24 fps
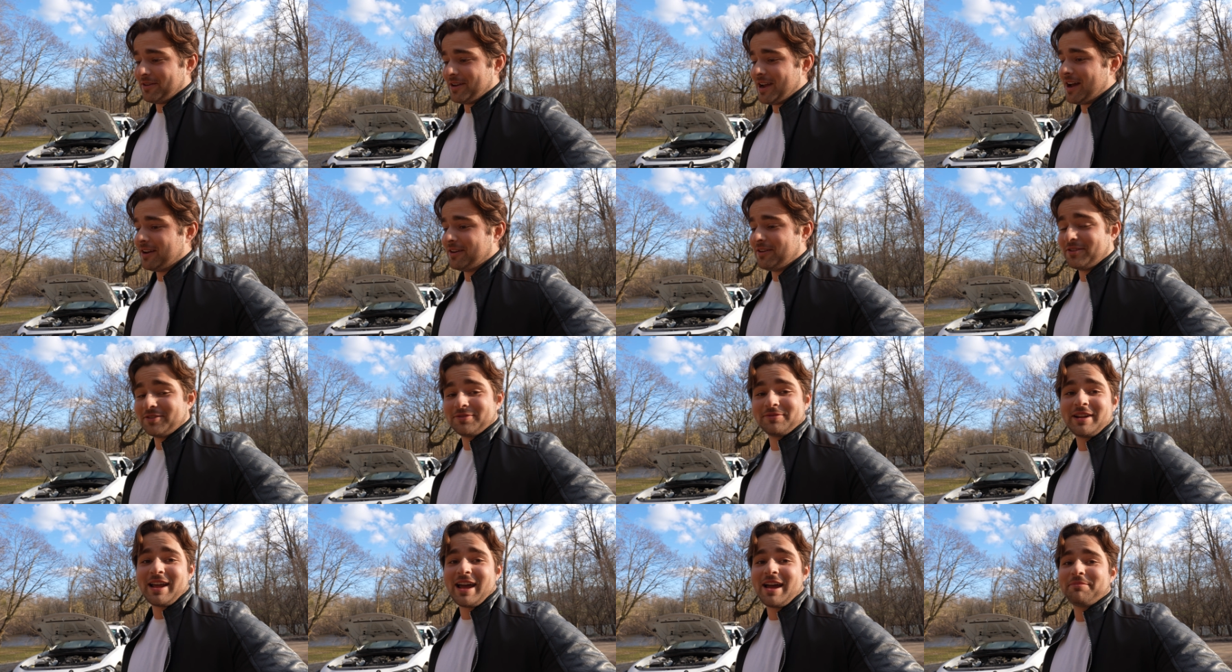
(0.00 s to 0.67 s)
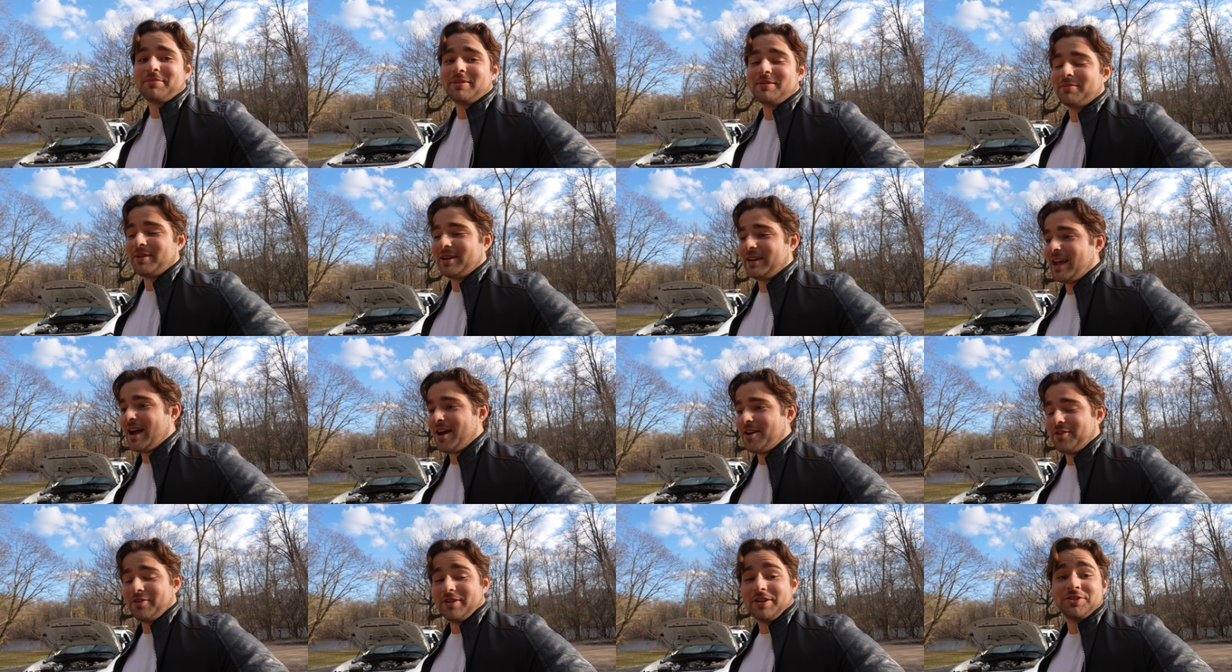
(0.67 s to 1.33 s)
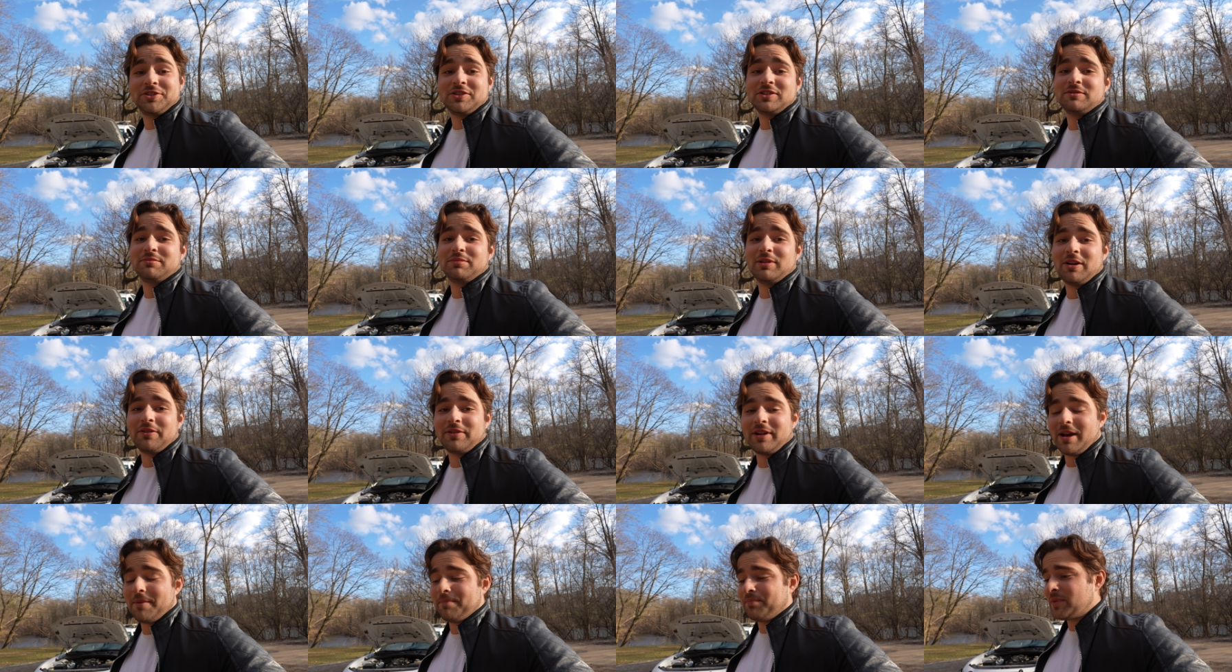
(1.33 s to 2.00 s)
God knows what happened, but now your engine's
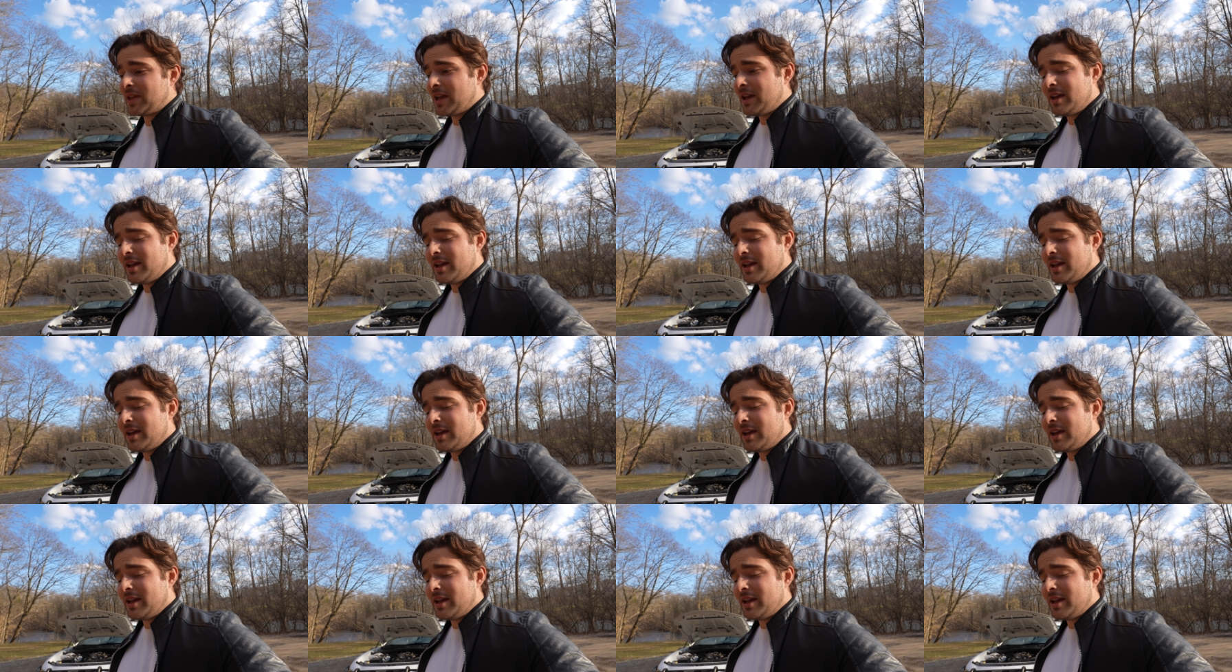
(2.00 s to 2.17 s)
blown up.